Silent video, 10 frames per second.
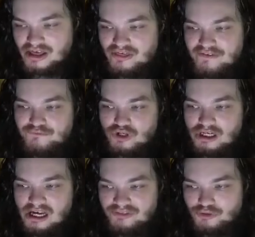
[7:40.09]
They
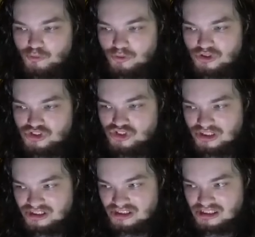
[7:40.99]
forgot the word
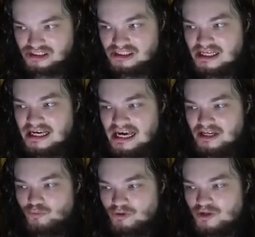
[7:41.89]
justice,
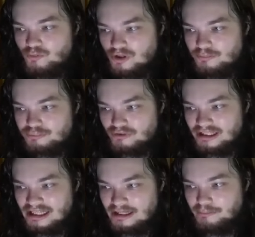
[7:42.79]
and we will
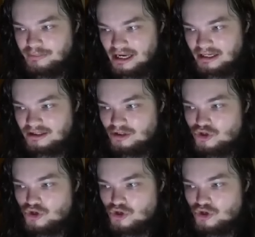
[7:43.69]
bring it back.